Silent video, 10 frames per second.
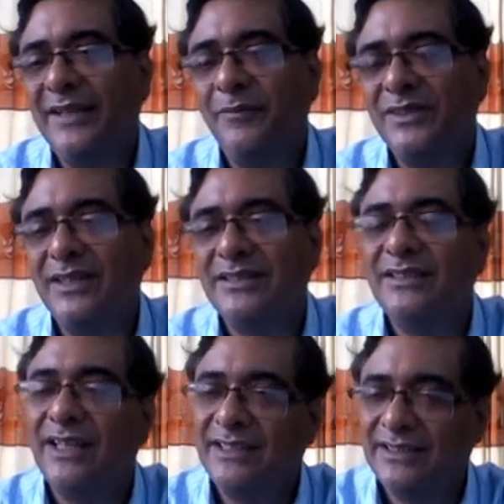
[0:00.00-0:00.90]

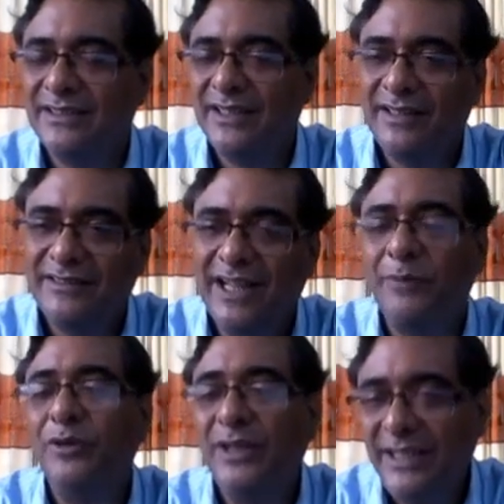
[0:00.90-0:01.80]
there is
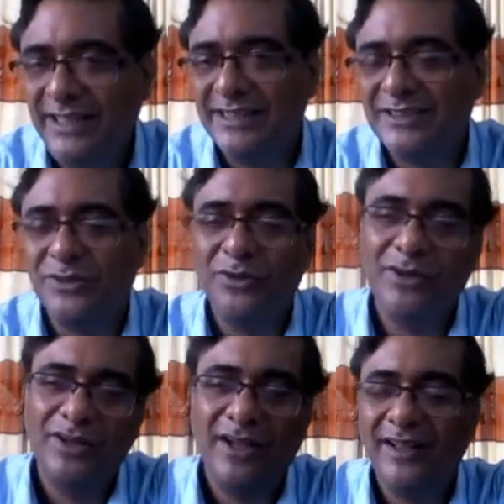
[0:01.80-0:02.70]
double E, so
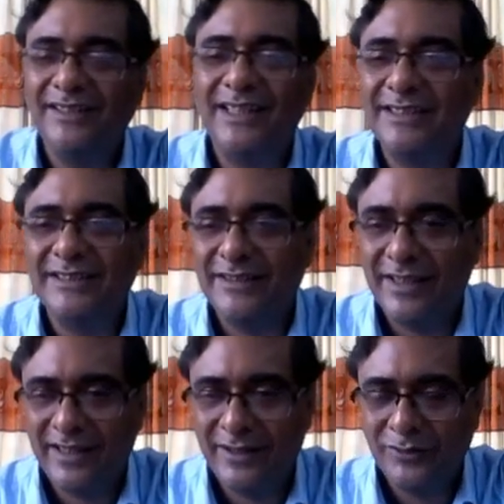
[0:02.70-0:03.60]
there is
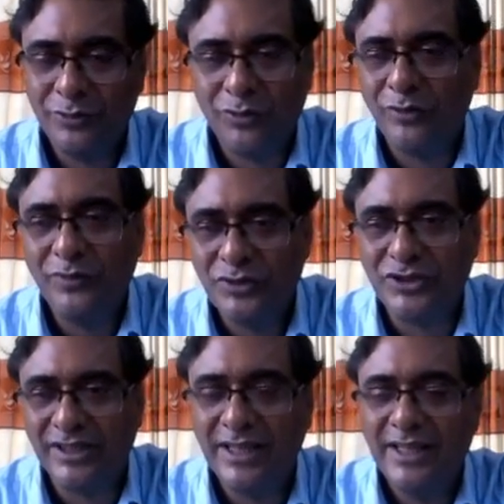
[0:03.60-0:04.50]
no
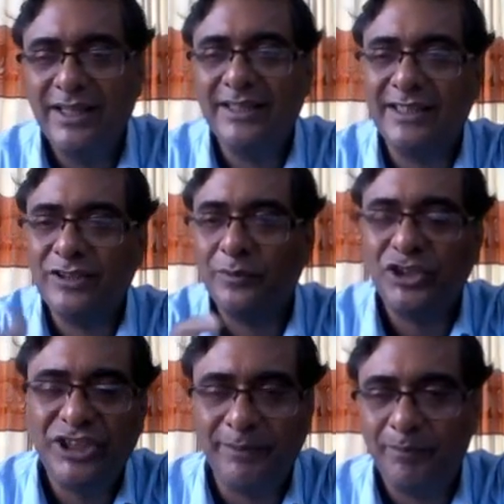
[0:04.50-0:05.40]
confusion. In case of
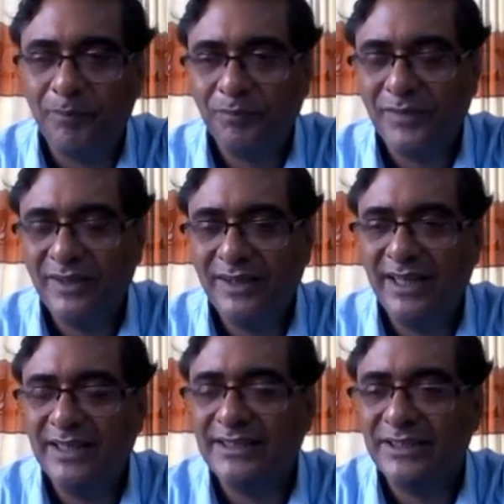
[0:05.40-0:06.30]
sheep, there
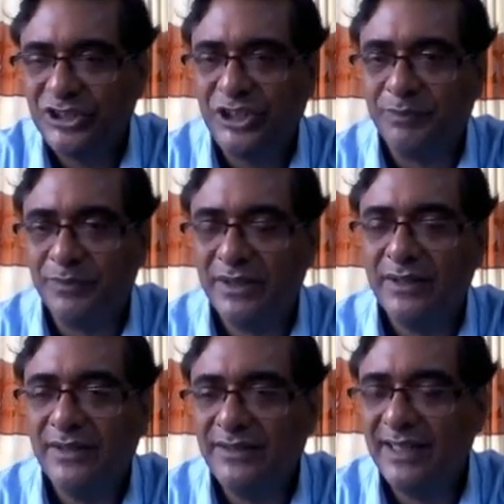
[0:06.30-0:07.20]
is sheep.
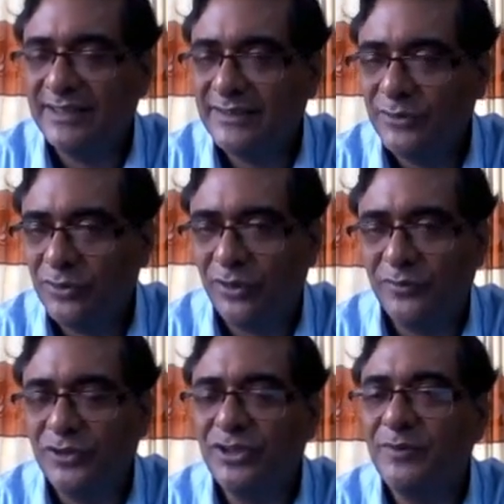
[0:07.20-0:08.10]
There is no
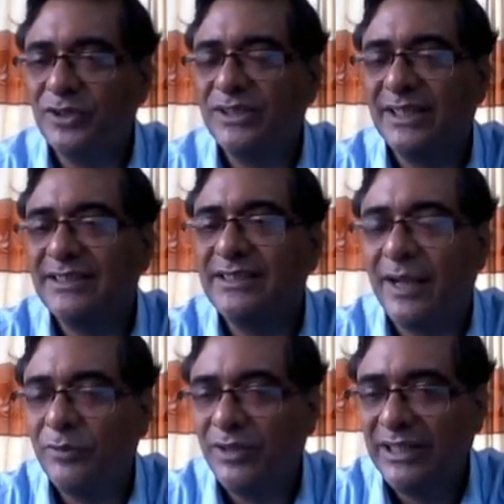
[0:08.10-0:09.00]
confusion because there is
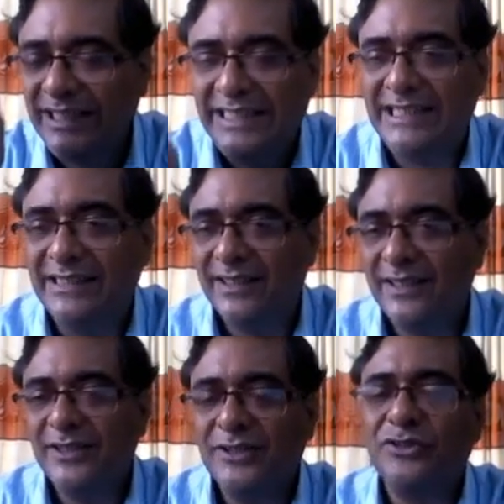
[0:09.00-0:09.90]
double E.
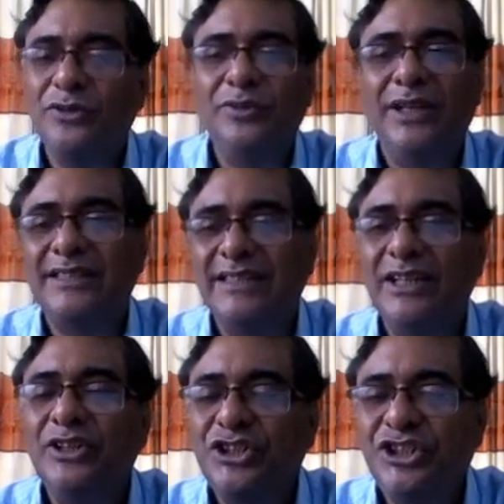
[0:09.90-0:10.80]
So we are
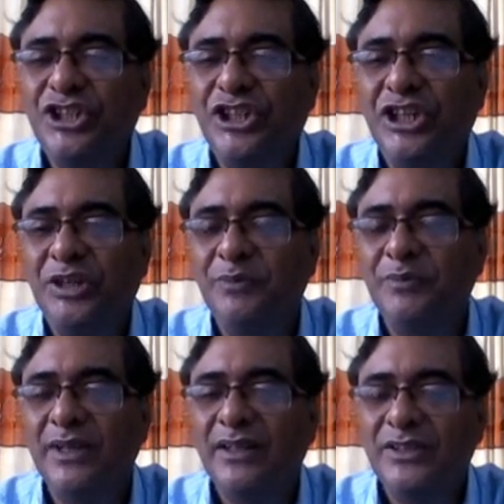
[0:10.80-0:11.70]
saying sheep,
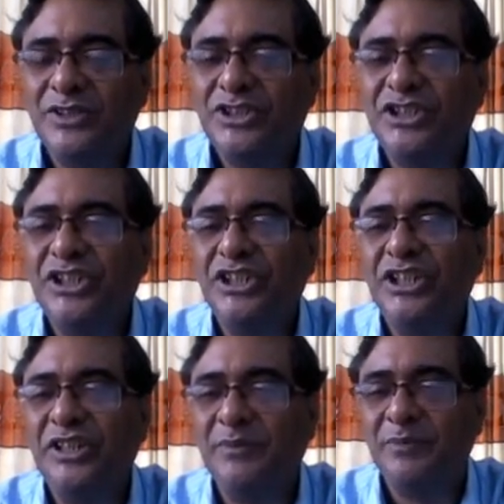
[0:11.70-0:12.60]
sheep.